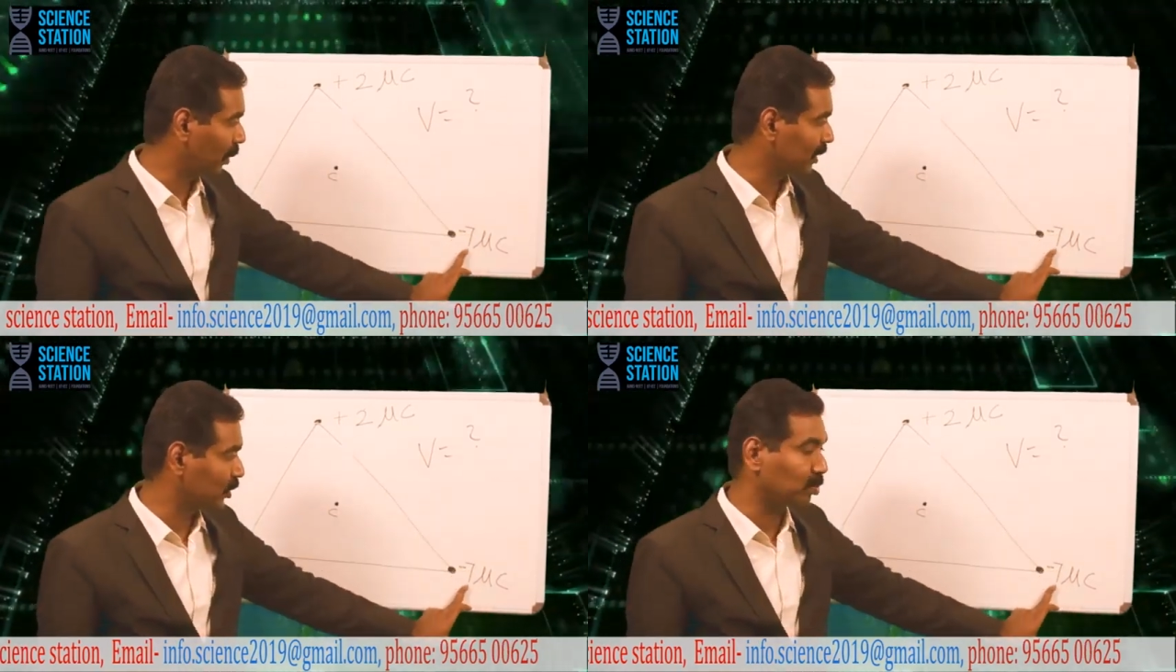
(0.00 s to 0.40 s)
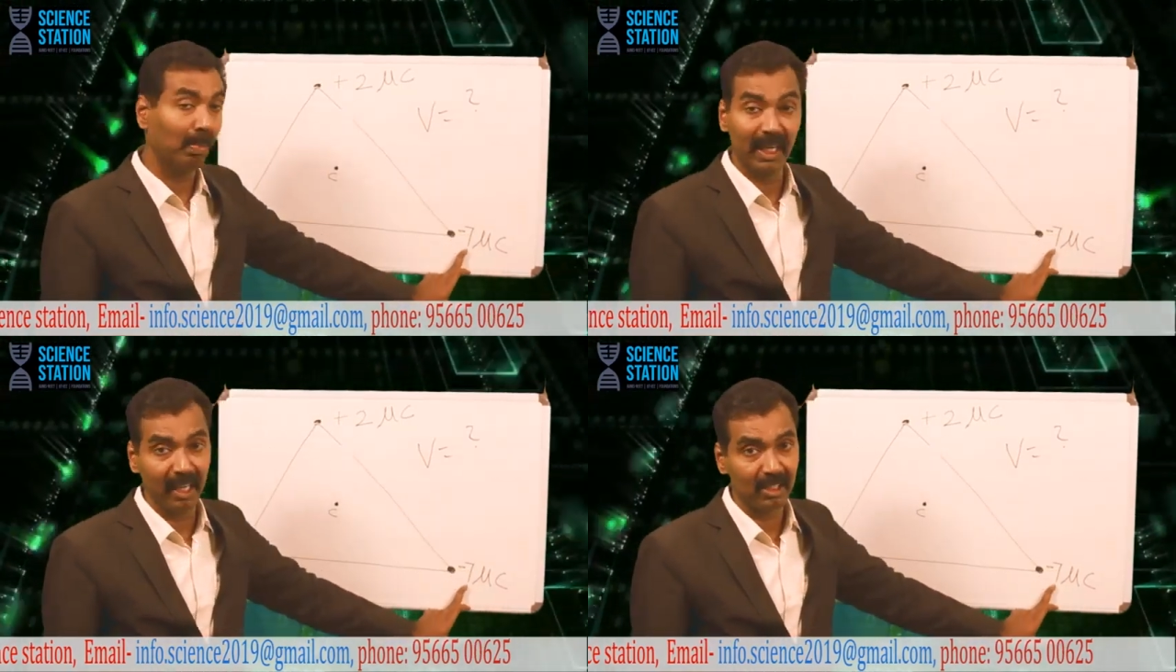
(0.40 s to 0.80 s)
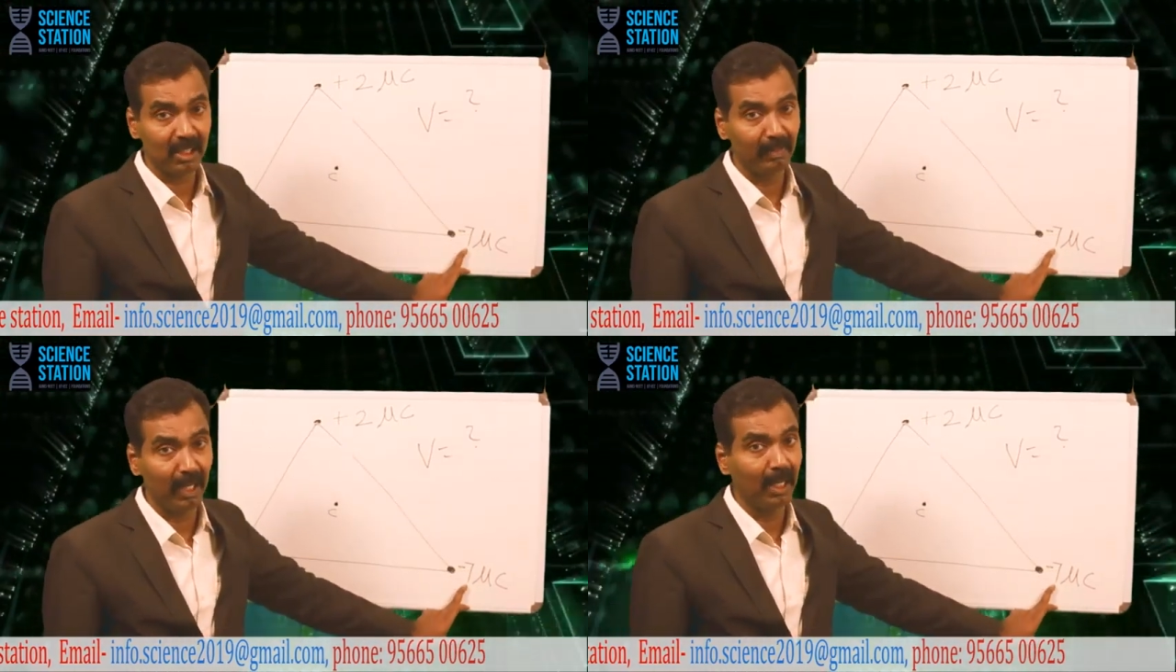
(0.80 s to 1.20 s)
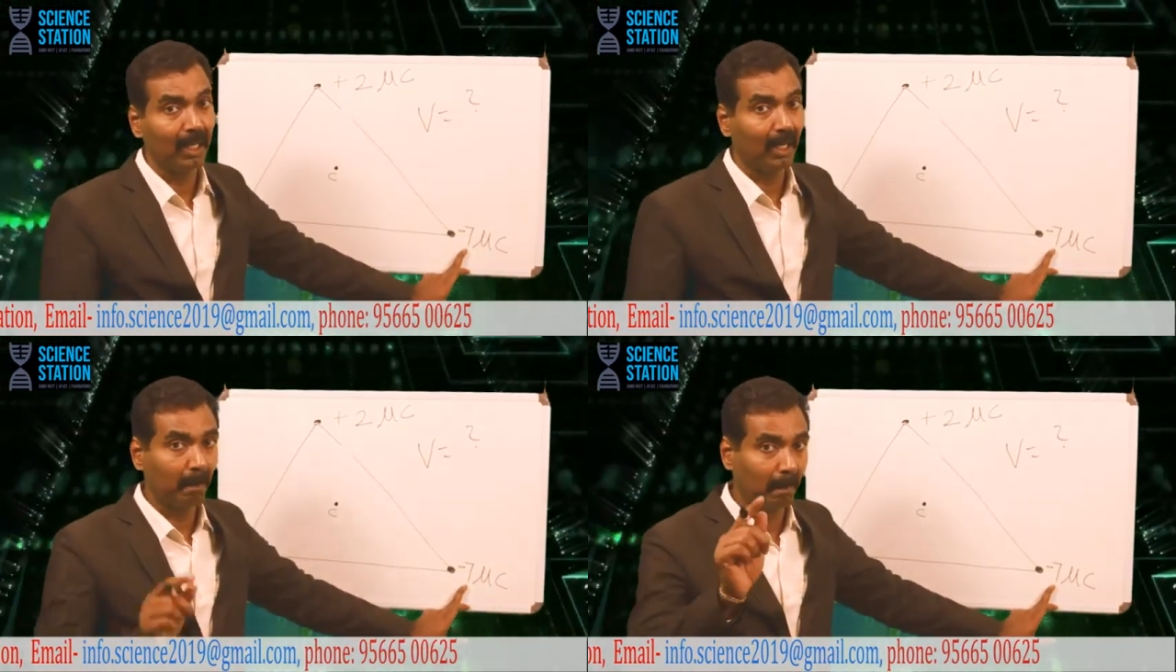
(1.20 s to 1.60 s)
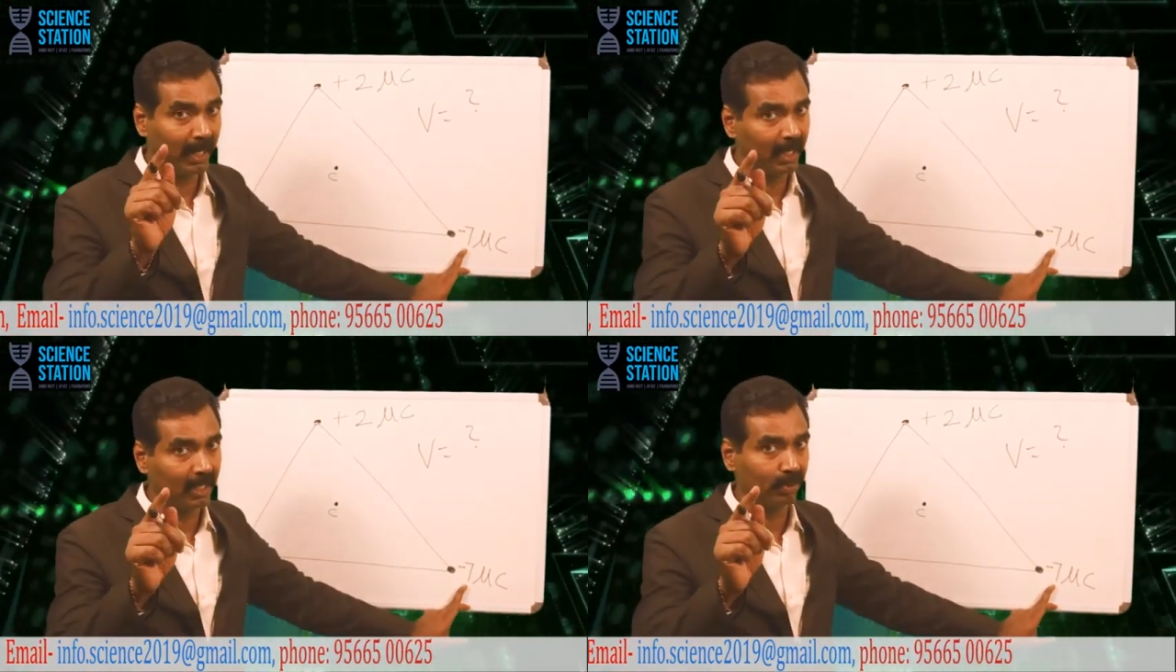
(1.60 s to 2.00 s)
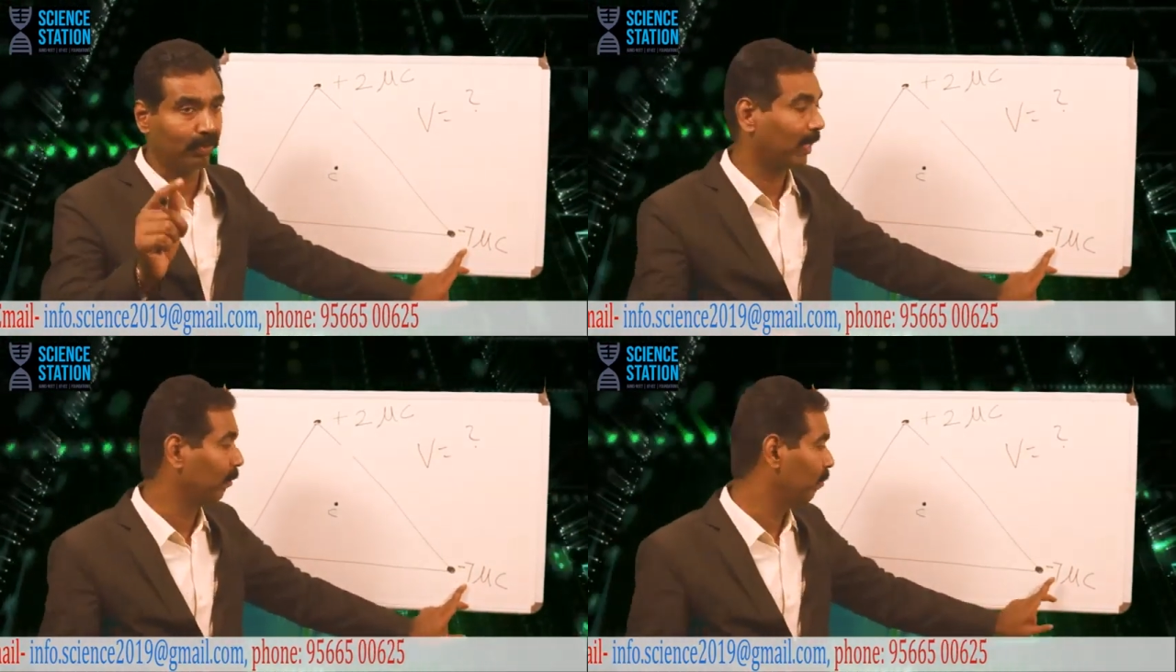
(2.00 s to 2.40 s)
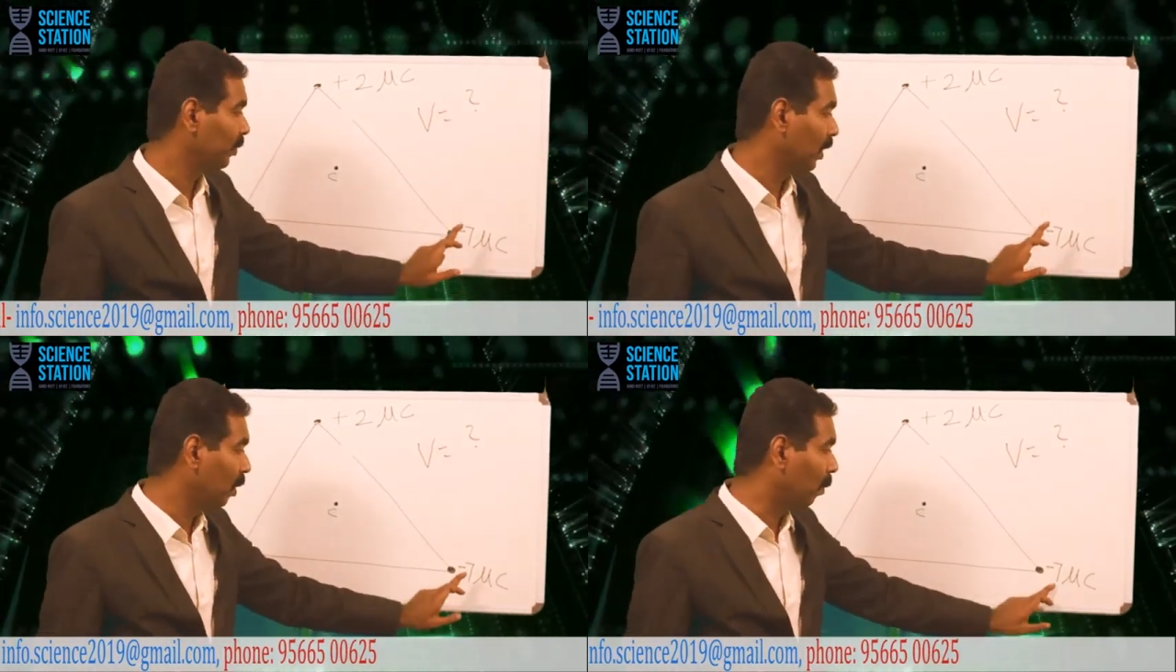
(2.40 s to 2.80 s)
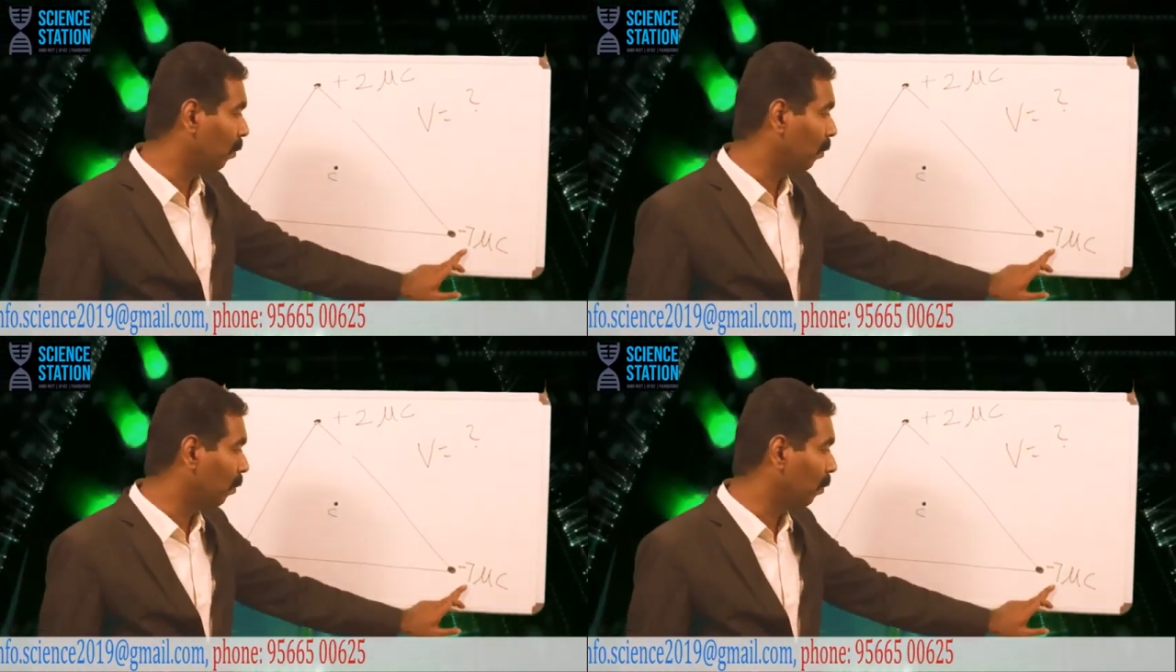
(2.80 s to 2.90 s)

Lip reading: plus minus 7 minus 5.